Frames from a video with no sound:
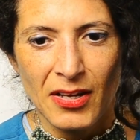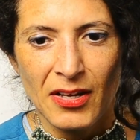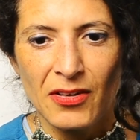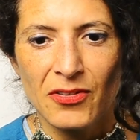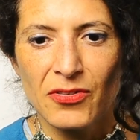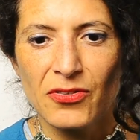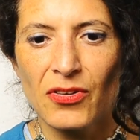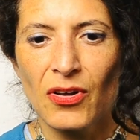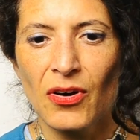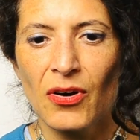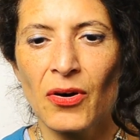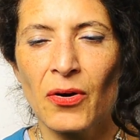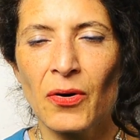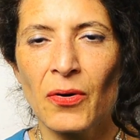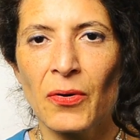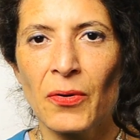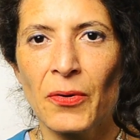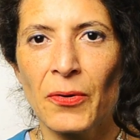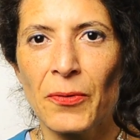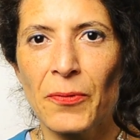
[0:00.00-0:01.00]

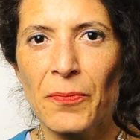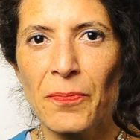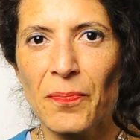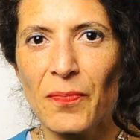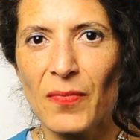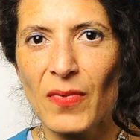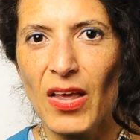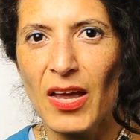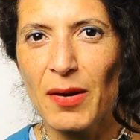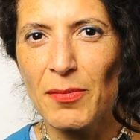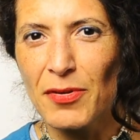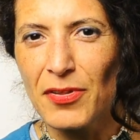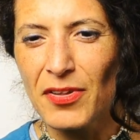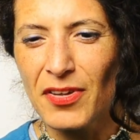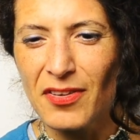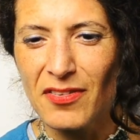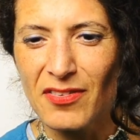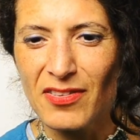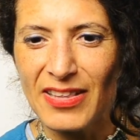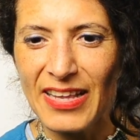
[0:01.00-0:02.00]
So
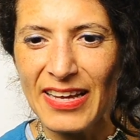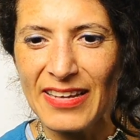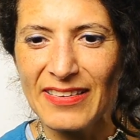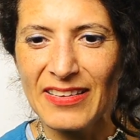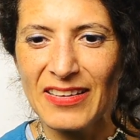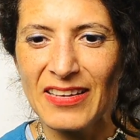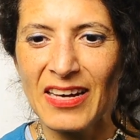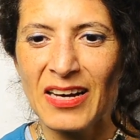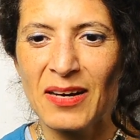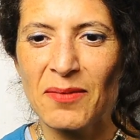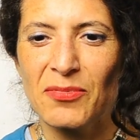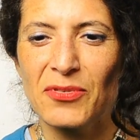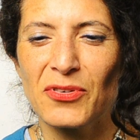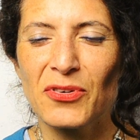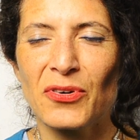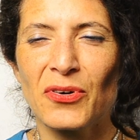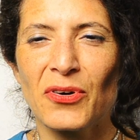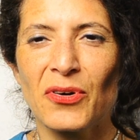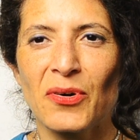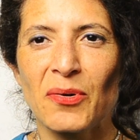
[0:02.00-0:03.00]
everything is lighting up.
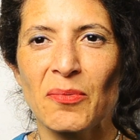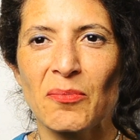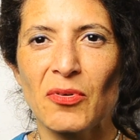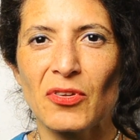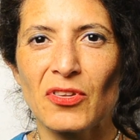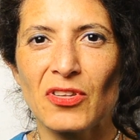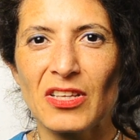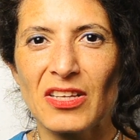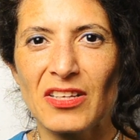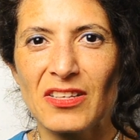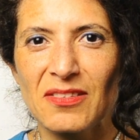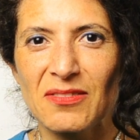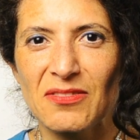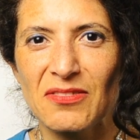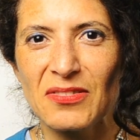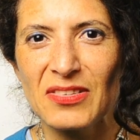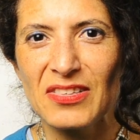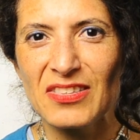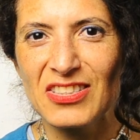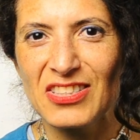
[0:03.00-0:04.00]
Your
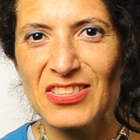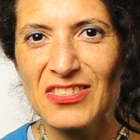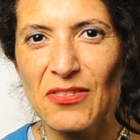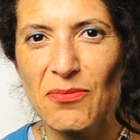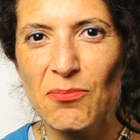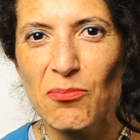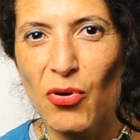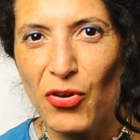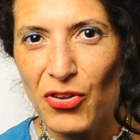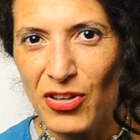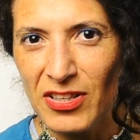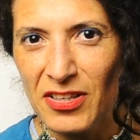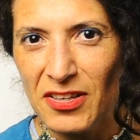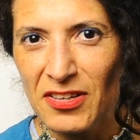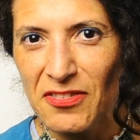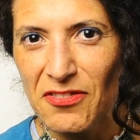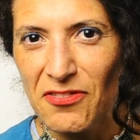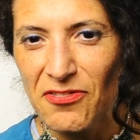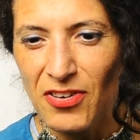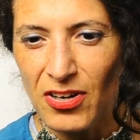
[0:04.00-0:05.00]

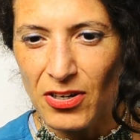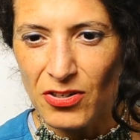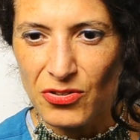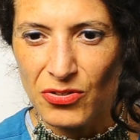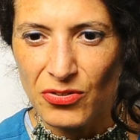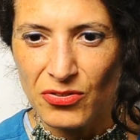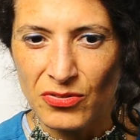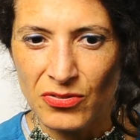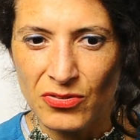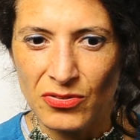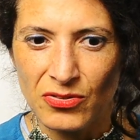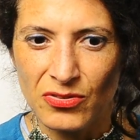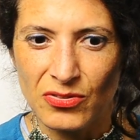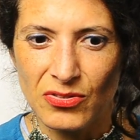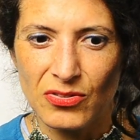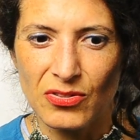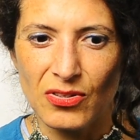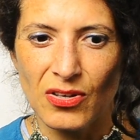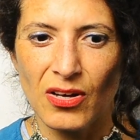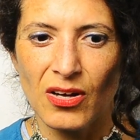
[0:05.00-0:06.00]
bodily
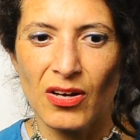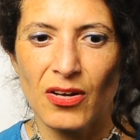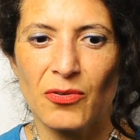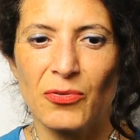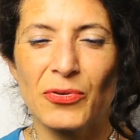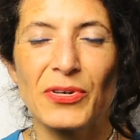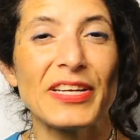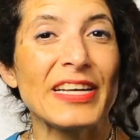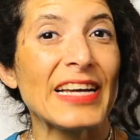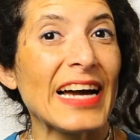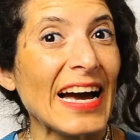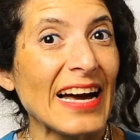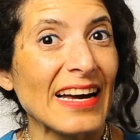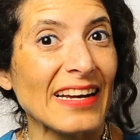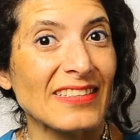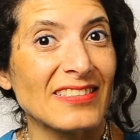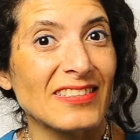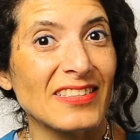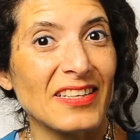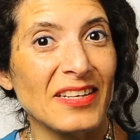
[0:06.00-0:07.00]
functions
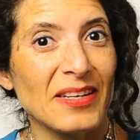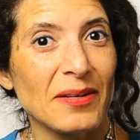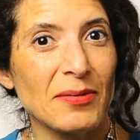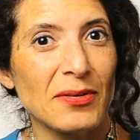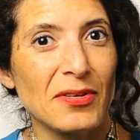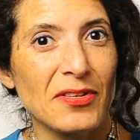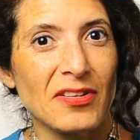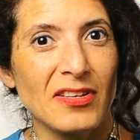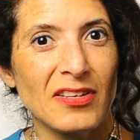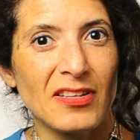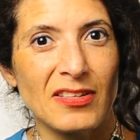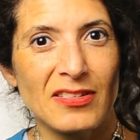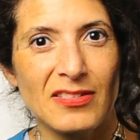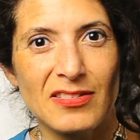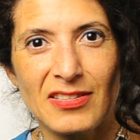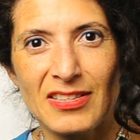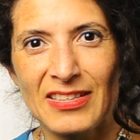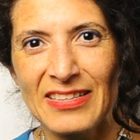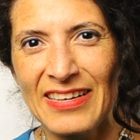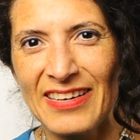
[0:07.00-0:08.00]
react. Everything is
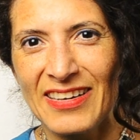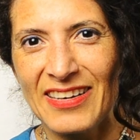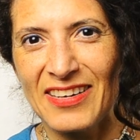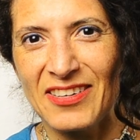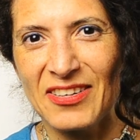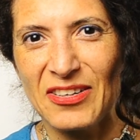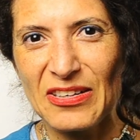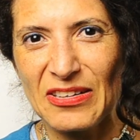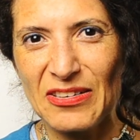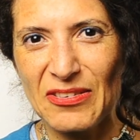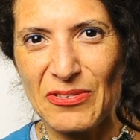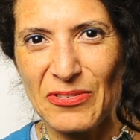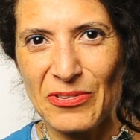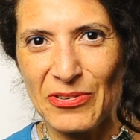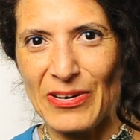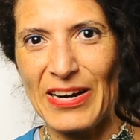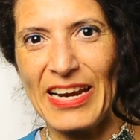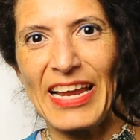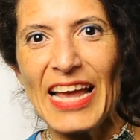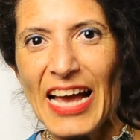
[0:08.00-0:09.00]
in a
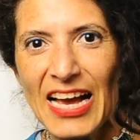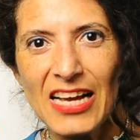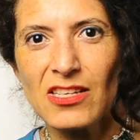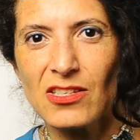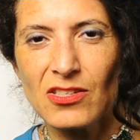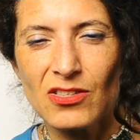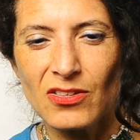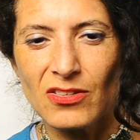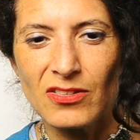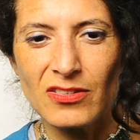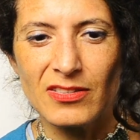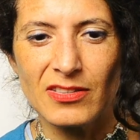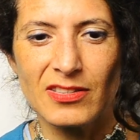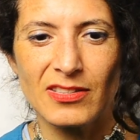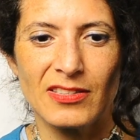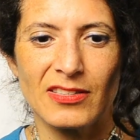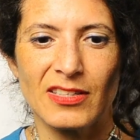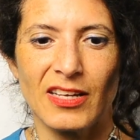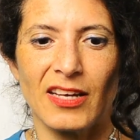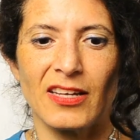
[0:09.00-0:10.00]
reaction
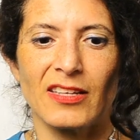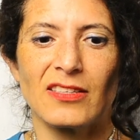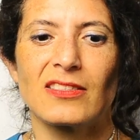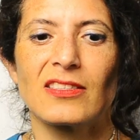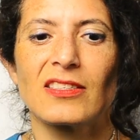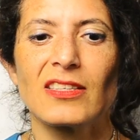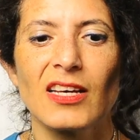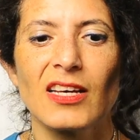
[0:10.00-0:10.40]
state.